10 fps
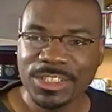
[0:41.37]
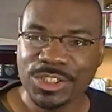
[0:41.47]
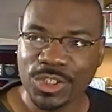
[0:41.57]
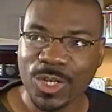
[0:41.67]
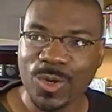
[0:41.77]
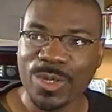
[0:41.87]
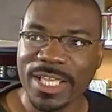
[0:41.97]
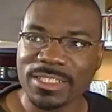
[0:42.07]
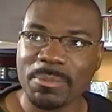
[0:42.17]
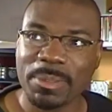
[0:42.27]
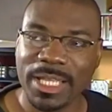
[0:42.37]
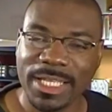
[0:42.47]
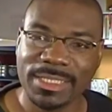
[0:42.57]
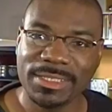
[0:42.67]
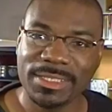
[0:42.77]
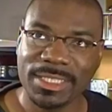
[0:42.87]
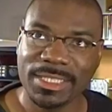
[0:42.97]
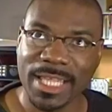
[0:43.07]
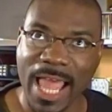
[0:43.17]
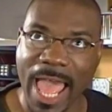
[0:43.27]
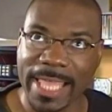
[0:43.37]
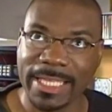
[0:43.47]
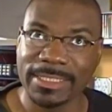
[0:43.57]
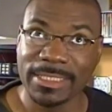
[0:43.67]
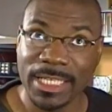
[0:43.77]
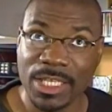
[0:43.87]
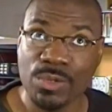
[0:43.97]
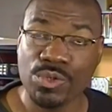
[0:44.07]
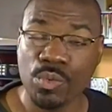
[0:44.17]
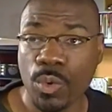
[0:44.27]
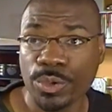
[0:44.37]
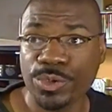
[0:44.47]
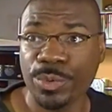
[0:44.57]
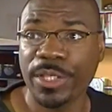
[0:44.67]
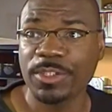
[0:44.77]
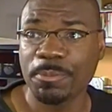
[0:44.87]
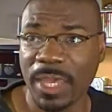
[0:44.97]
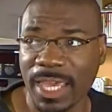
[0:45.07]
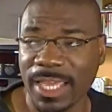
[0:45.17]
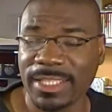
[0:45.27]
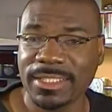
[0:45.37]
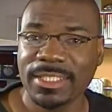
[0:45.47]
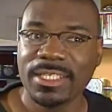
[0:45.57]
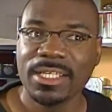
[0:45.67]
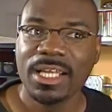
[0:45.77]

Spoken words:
This show is a place that I continue to want to expand.